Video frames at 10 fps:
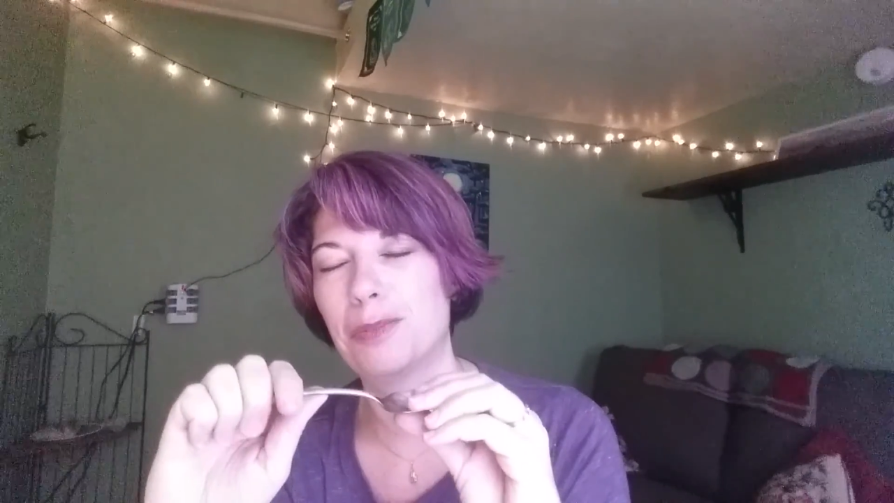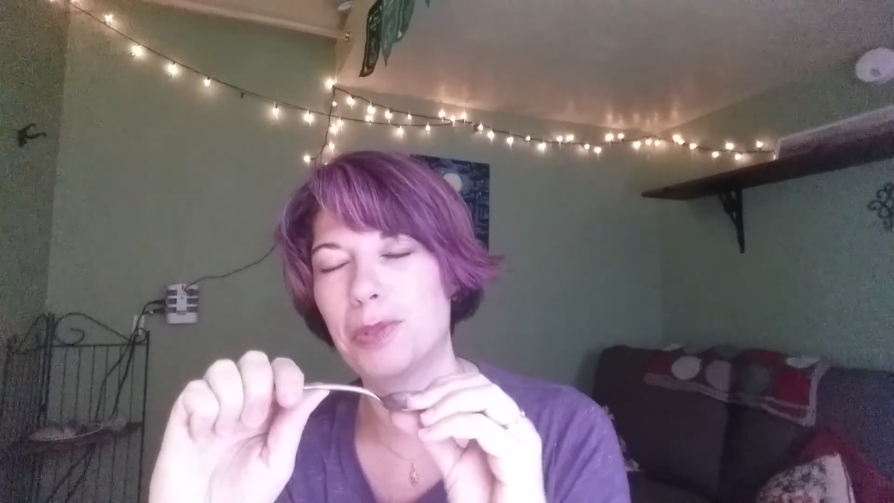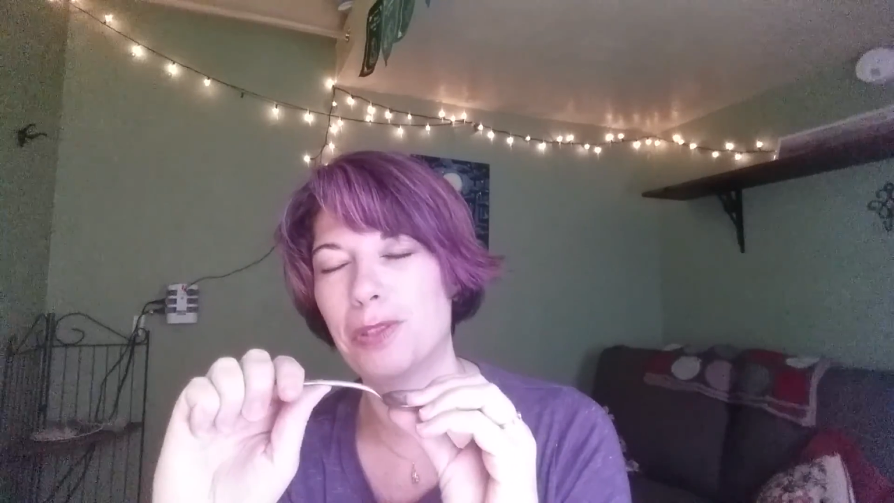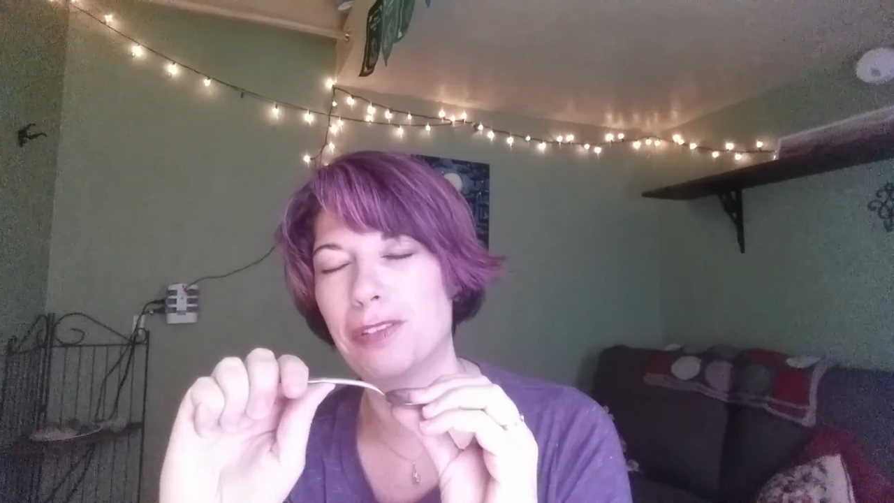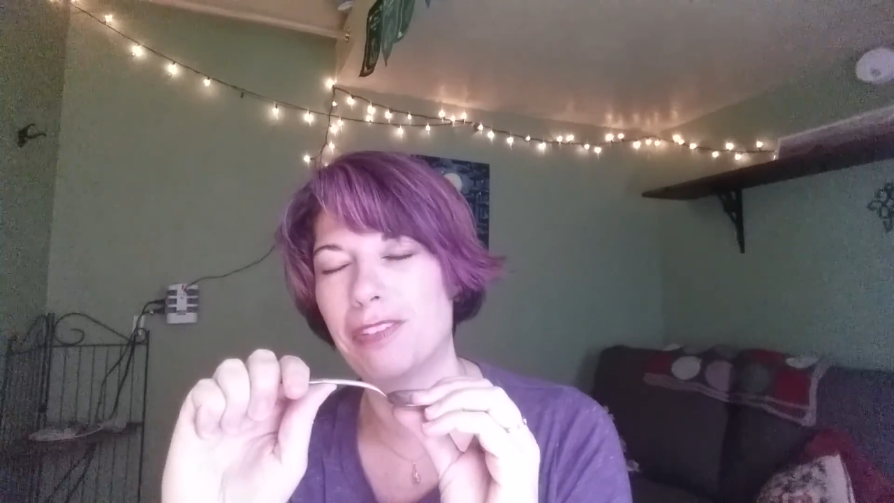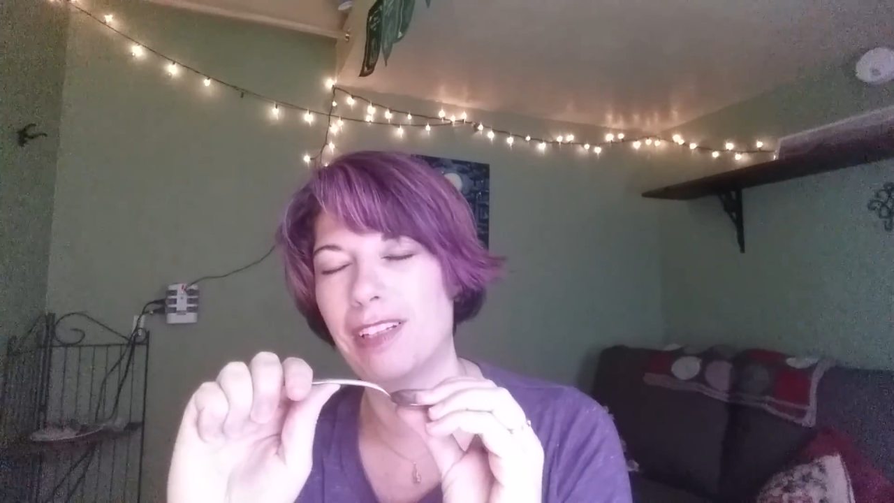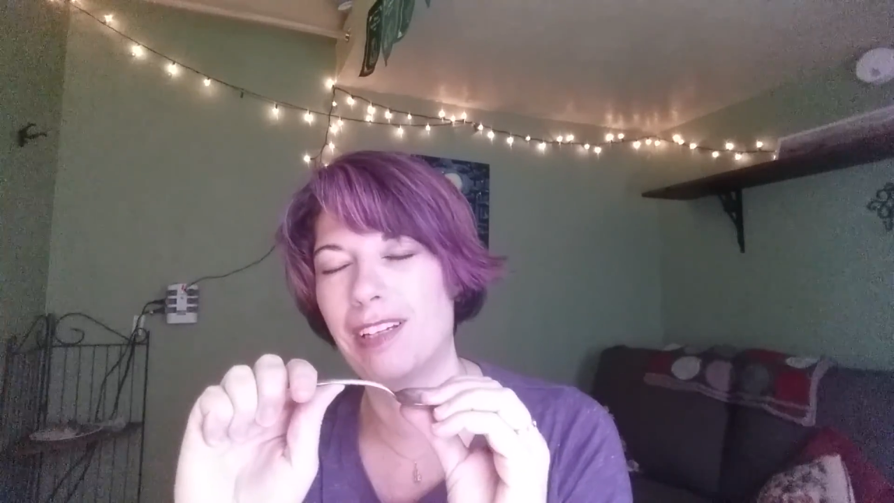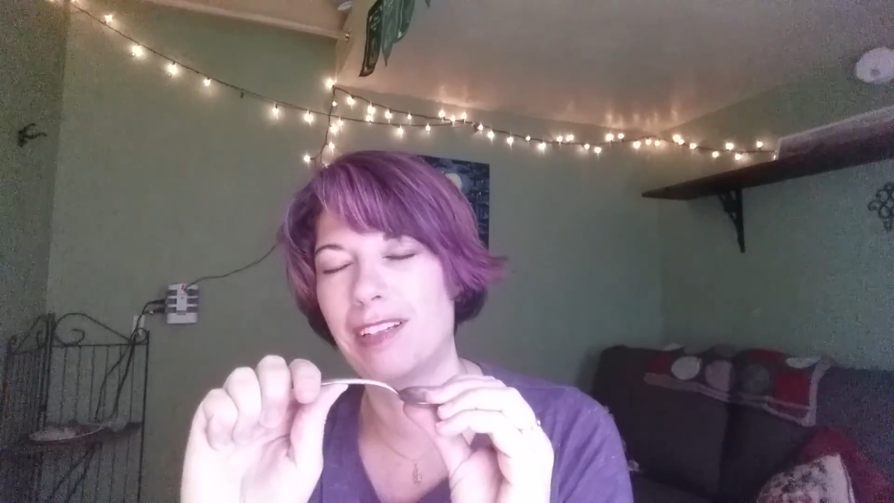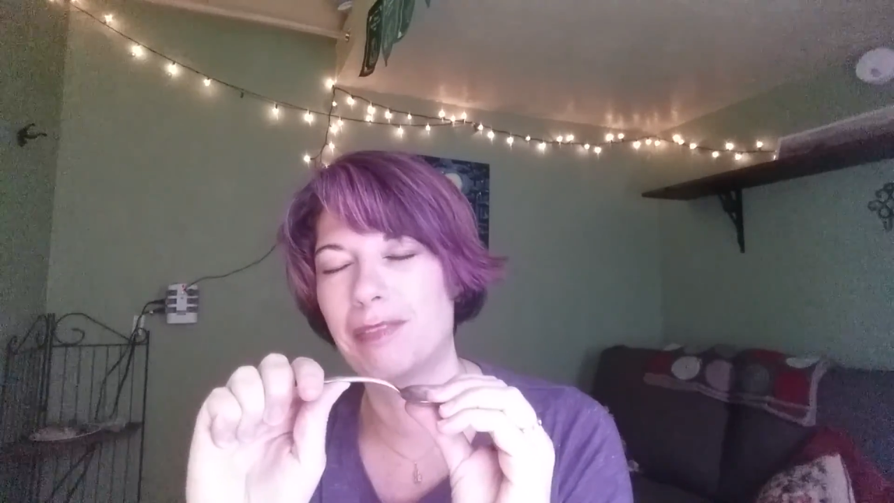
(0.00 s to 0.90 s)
more of that.